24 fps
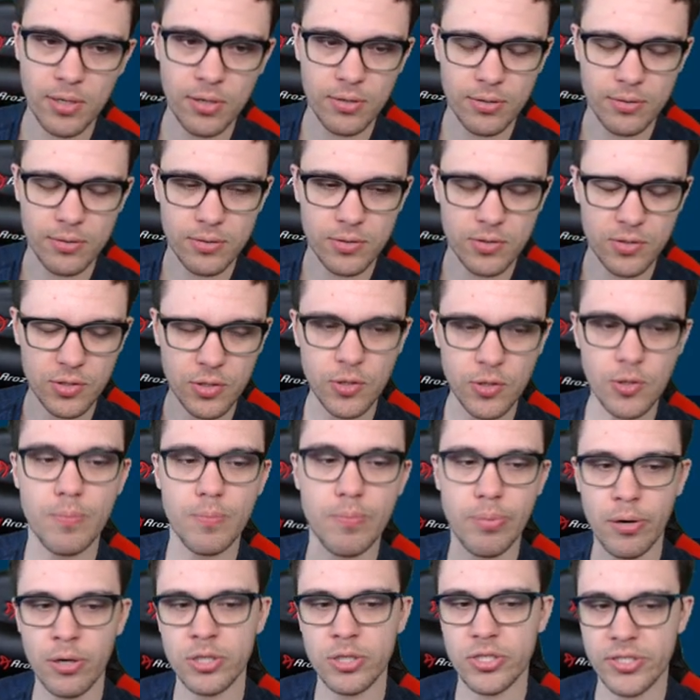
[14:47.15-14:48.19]
You can get
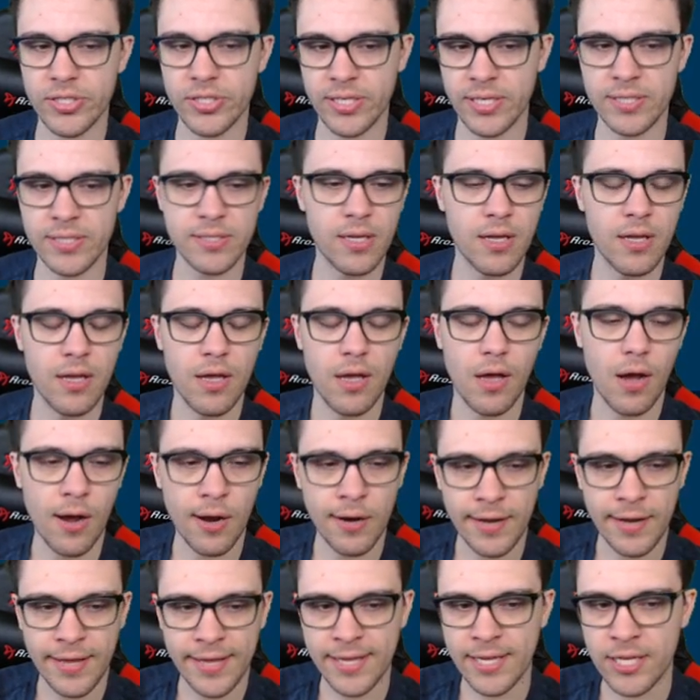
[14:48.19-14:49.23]
up to two
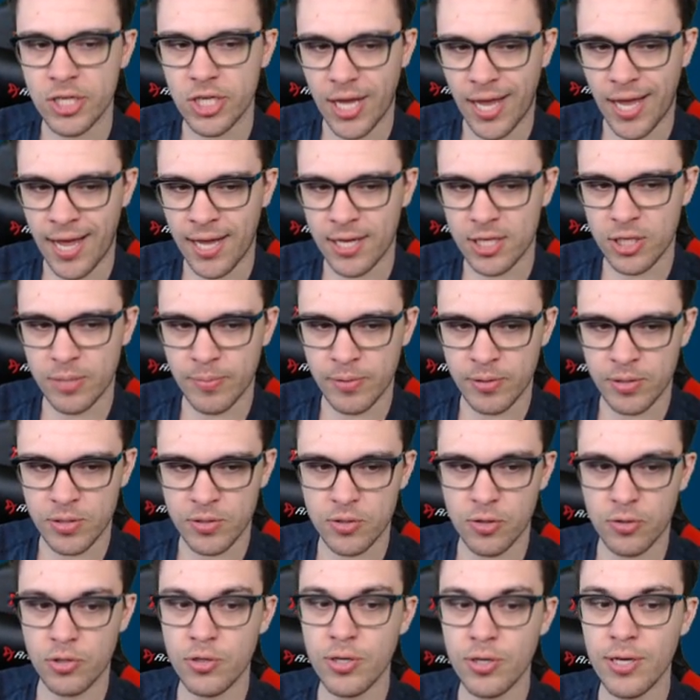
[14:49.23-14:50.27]
purchases on
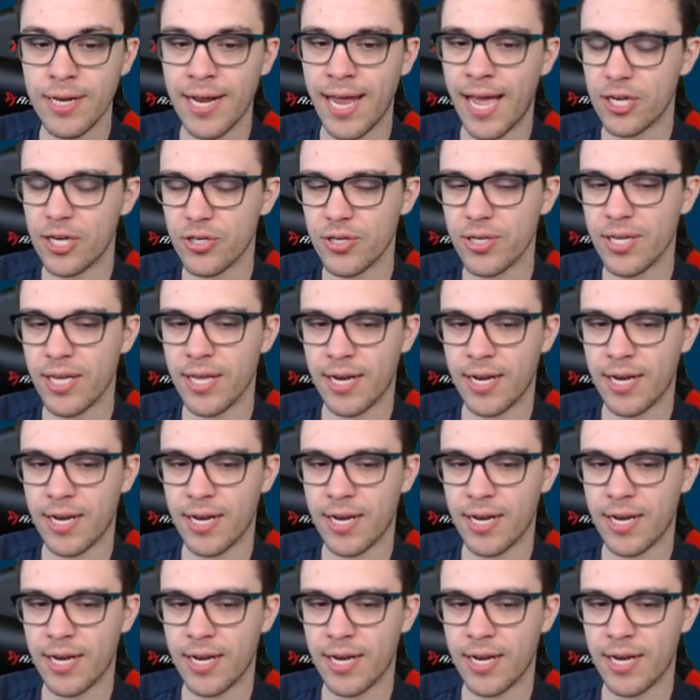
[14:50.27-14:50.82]
each attribute.